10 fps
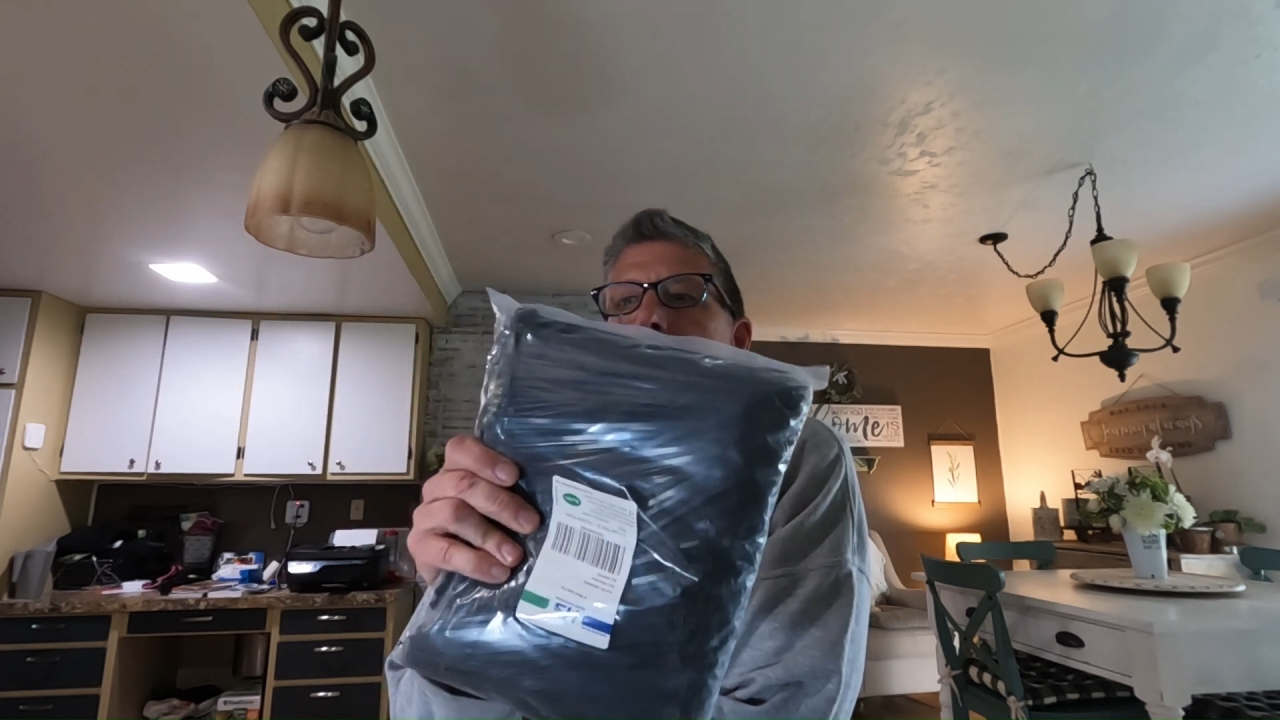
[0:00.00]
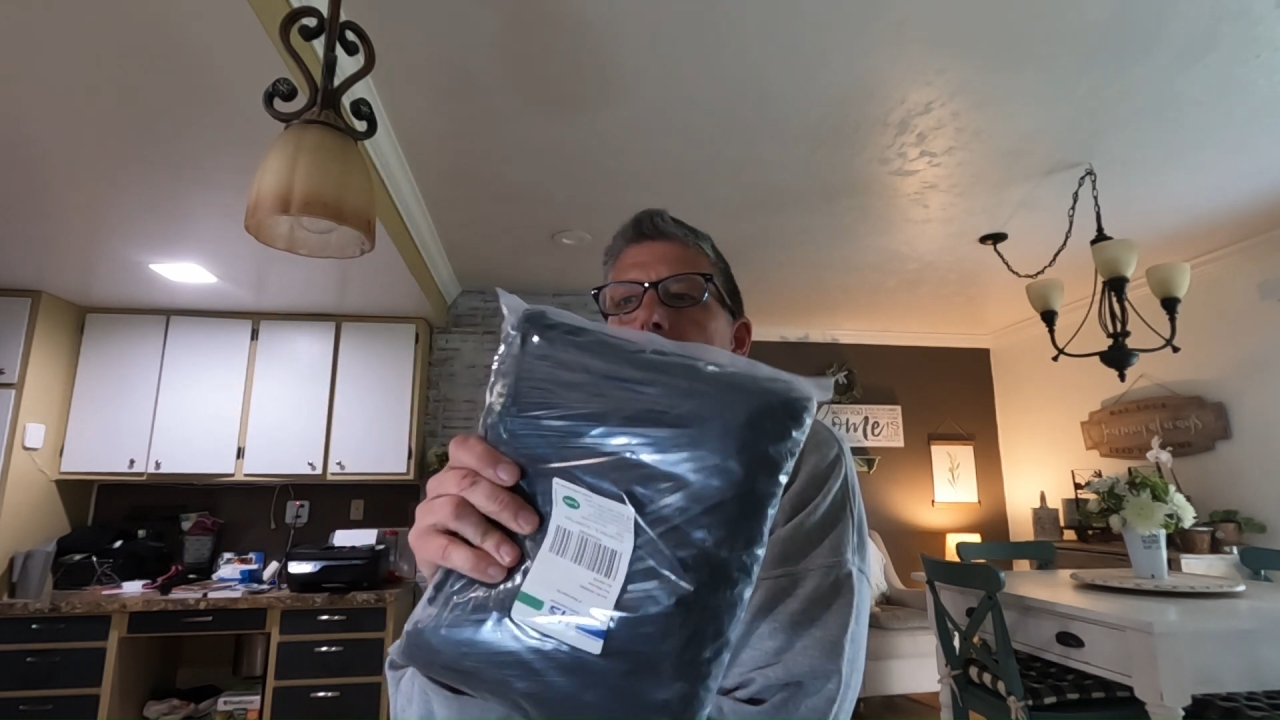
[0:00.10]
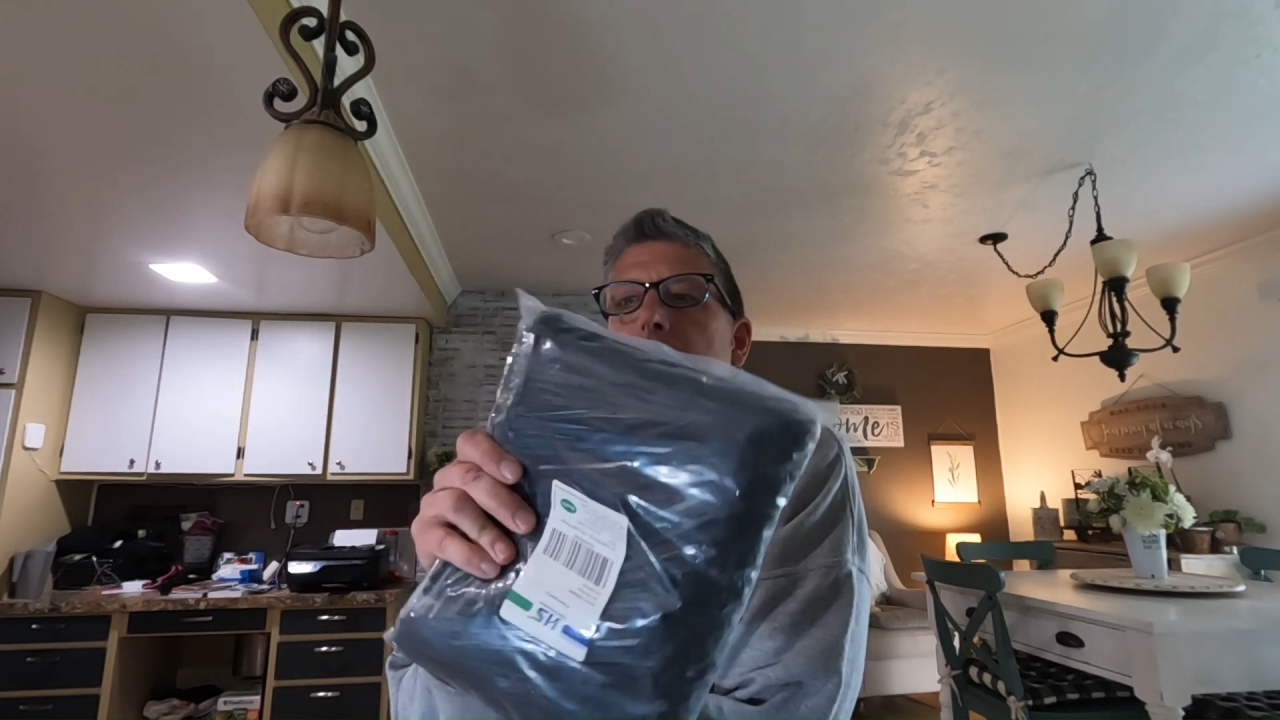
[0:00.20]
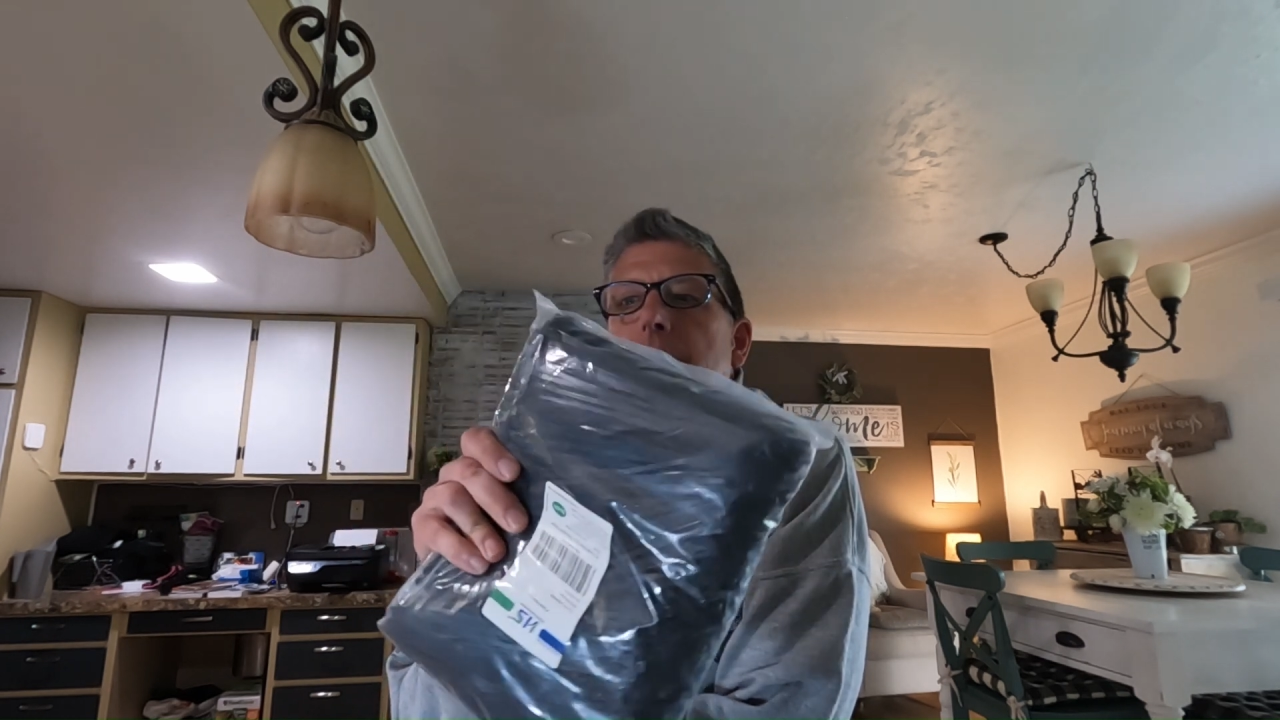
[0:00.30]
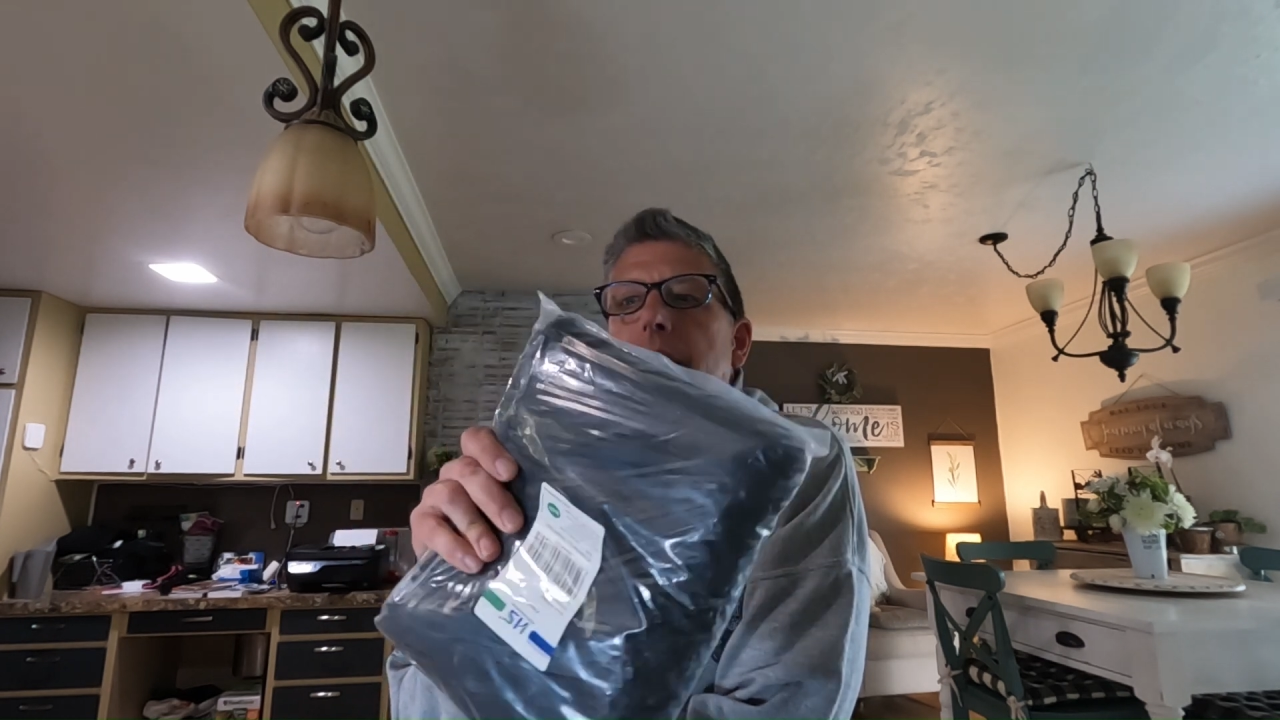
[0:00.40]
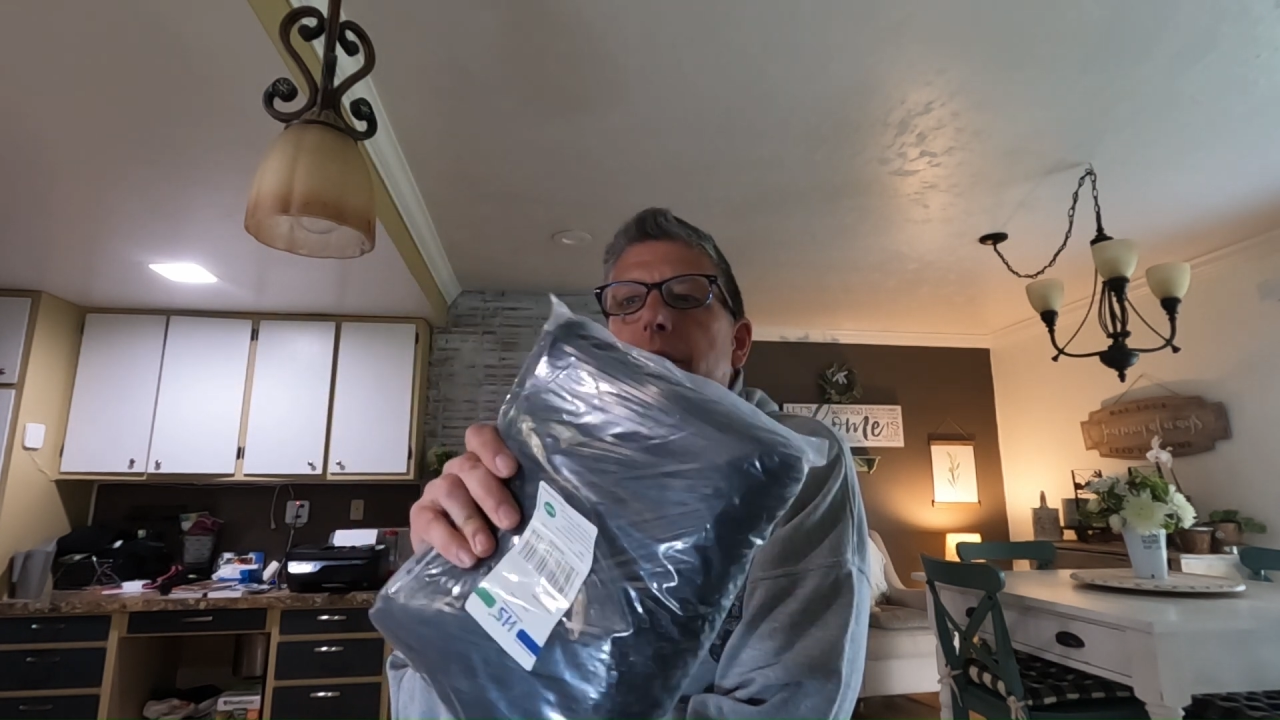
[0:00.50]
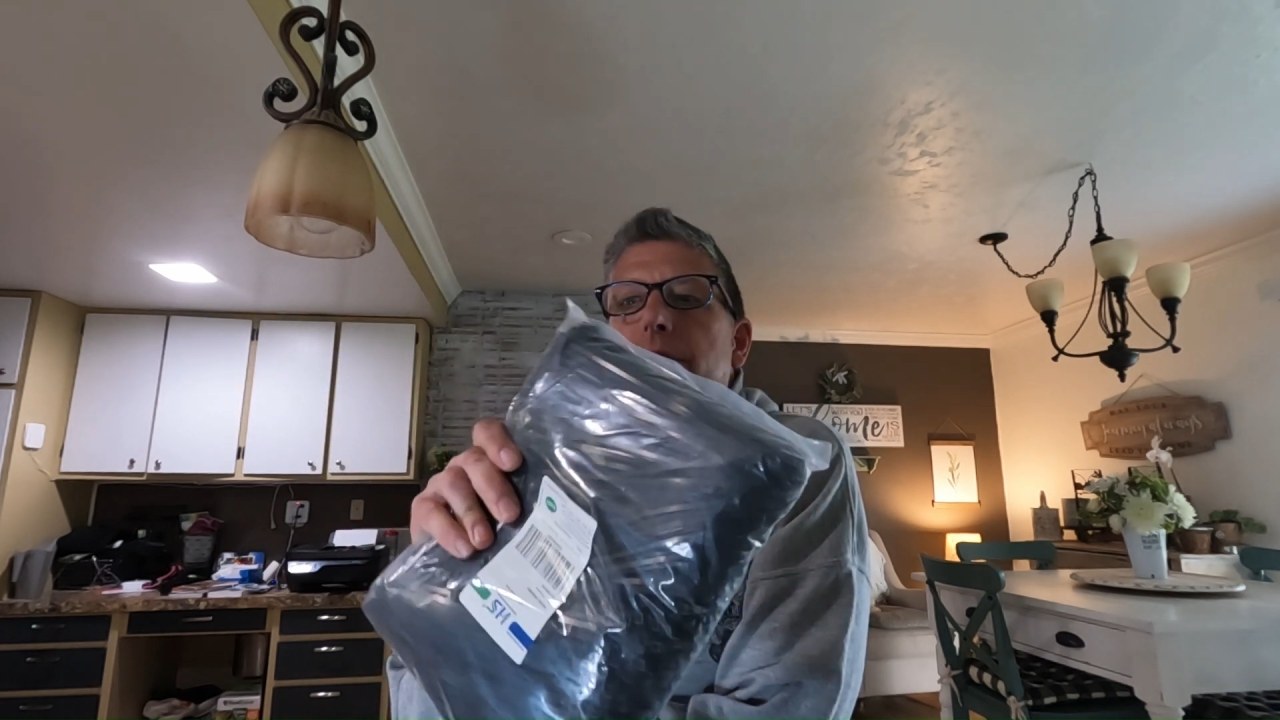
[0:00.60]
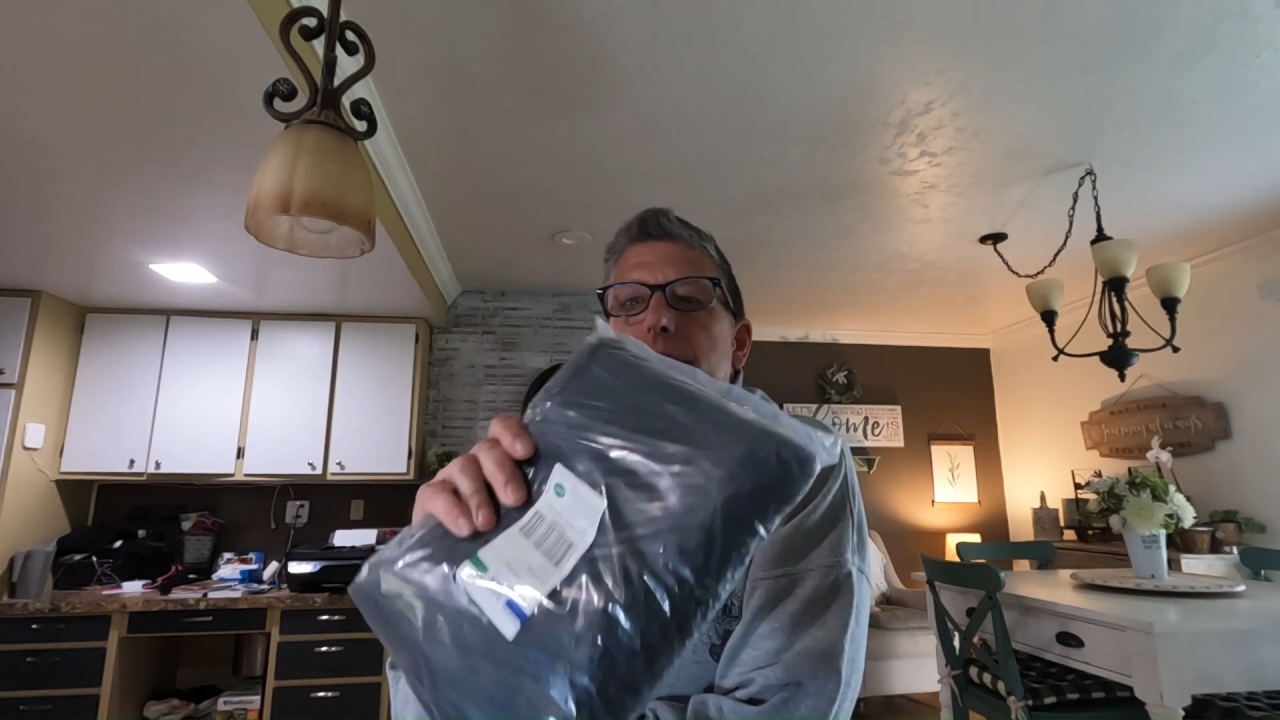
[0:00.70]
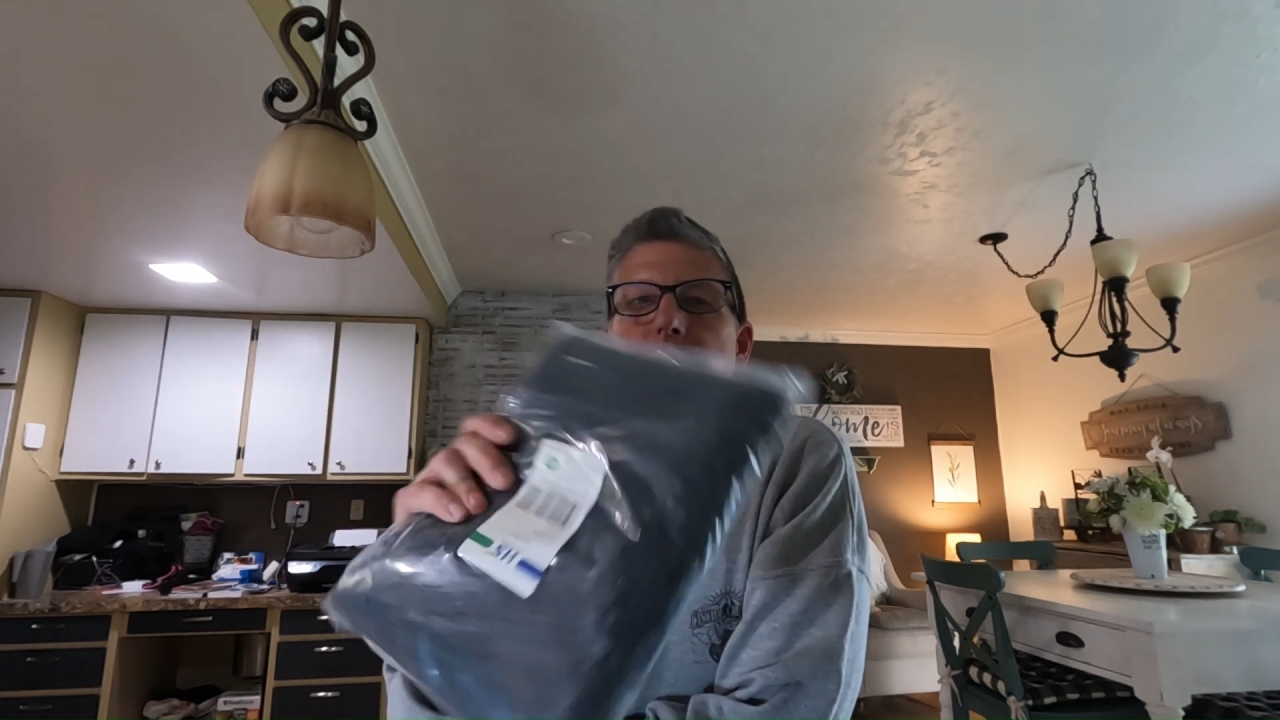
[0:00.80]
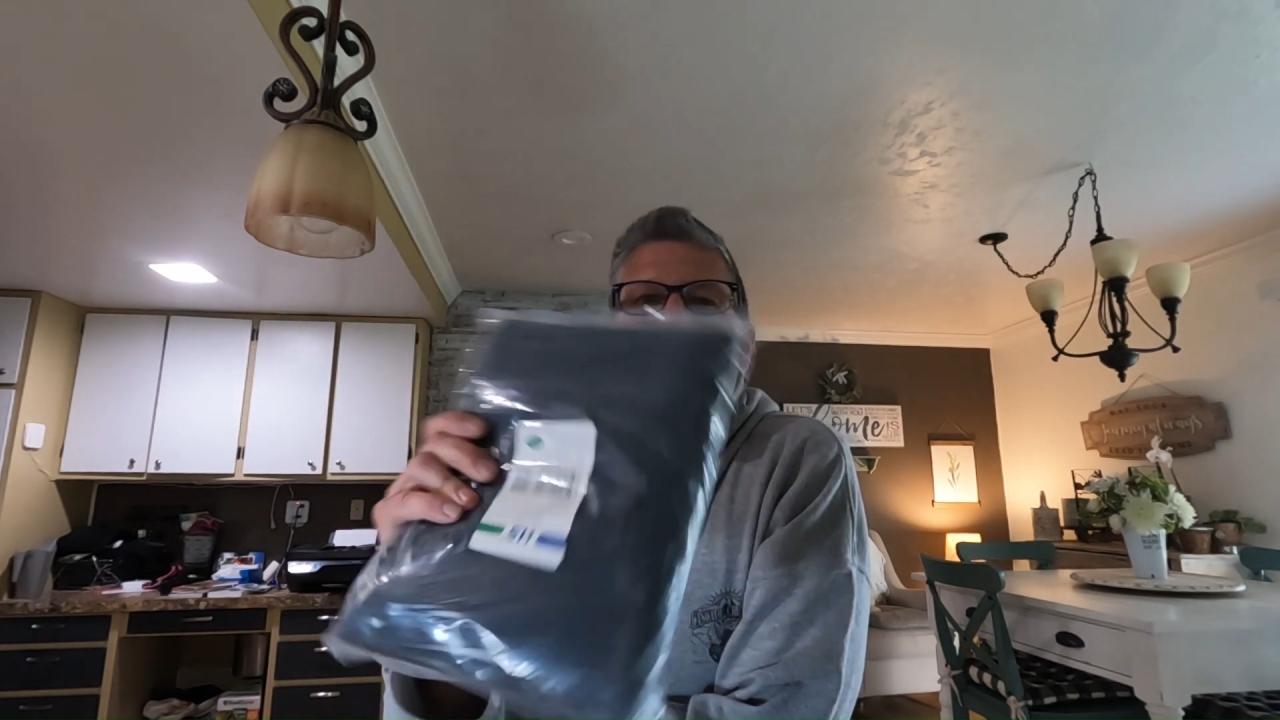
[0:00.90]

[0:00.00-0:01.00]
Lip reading: 8-inch,